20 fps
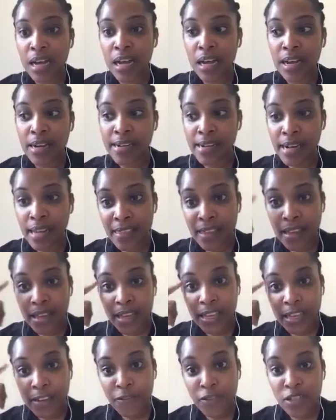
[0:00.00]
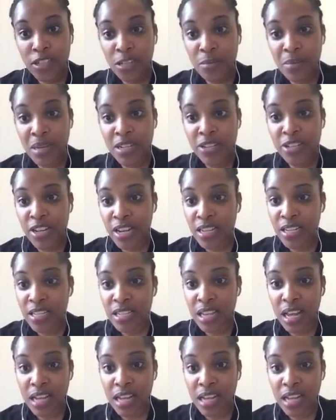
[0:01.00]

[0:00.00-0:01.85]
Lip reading: Another A for dementia is